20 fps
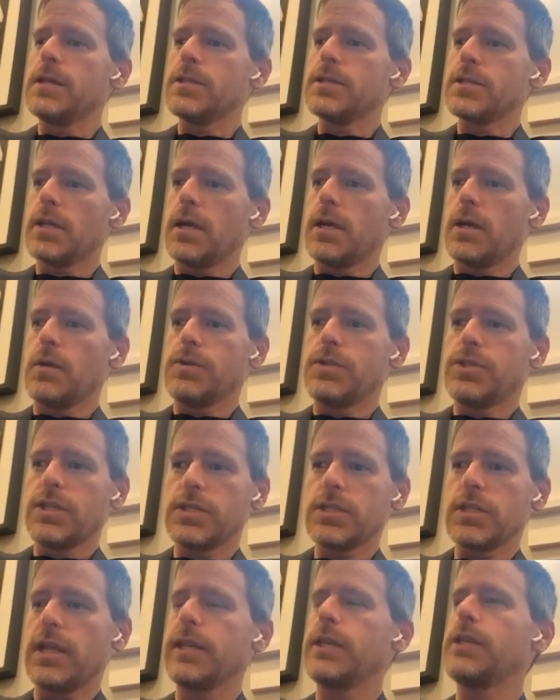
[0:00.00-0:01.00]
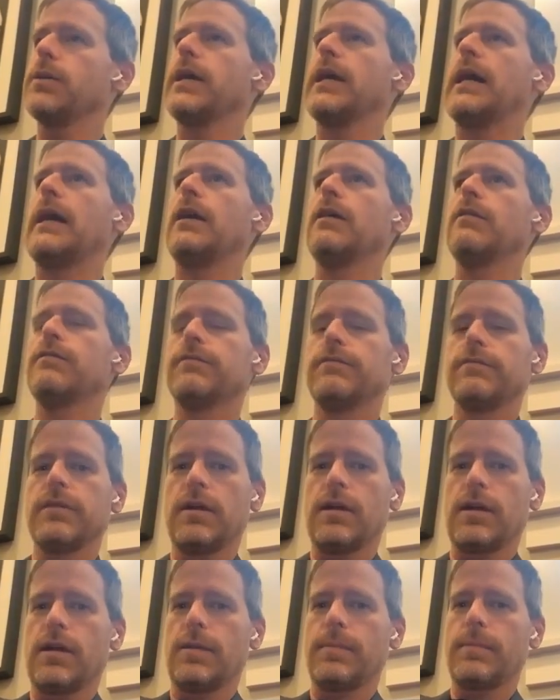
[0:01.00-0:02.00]
So just like you have
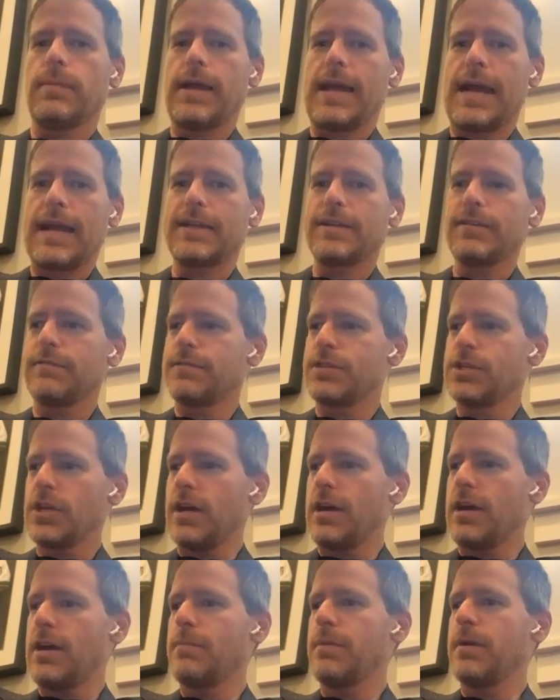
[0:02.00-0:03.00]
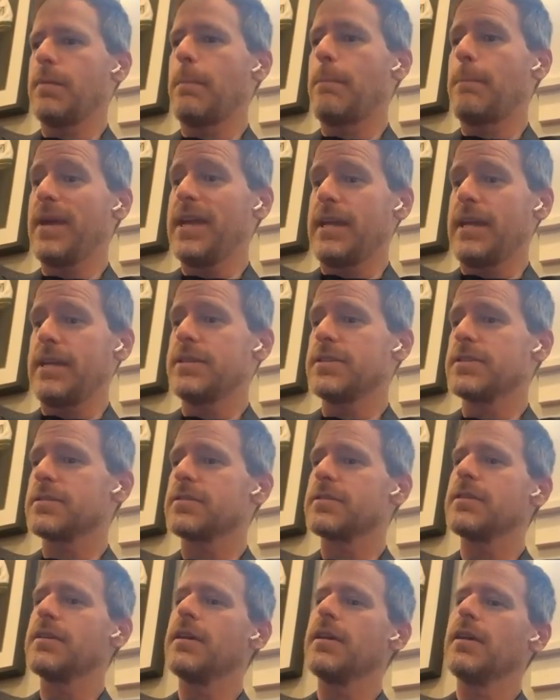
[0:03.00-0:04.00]
active job
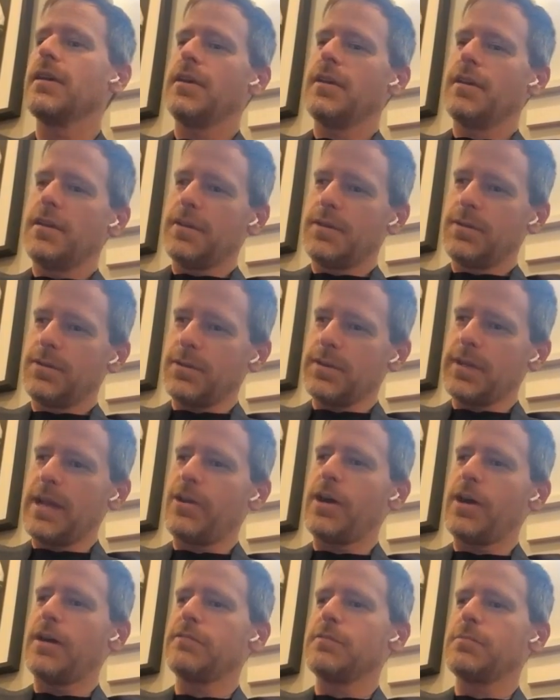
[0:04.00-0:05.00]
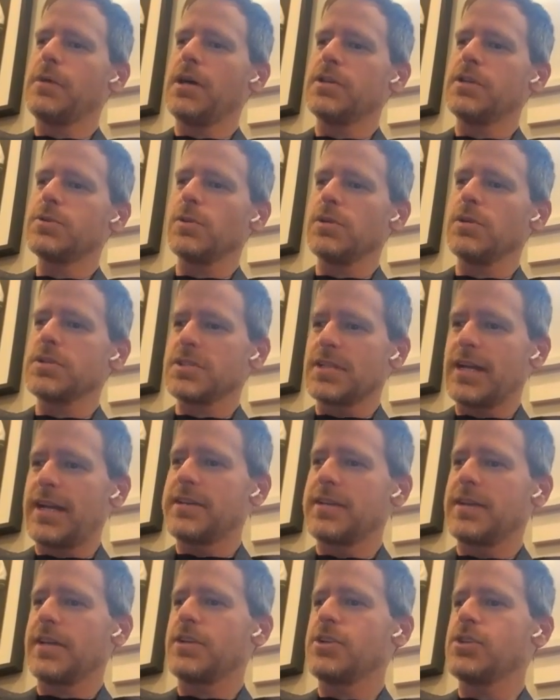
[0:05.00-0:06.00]
base, you'll now have a module,
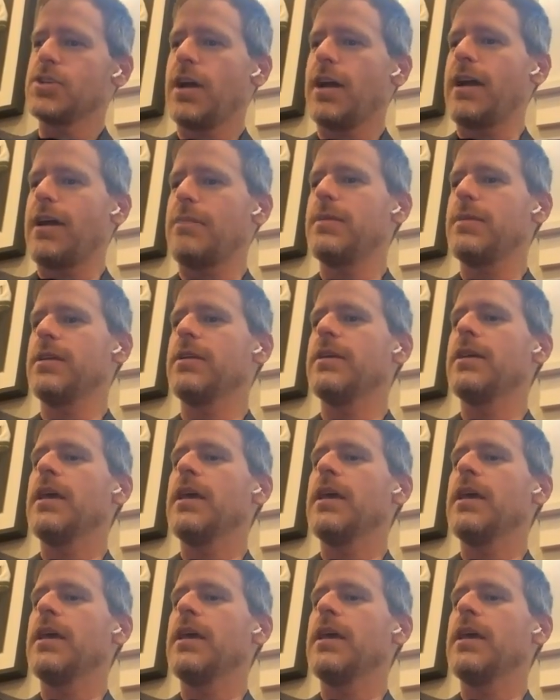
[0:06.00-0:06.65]
Sidekiq job,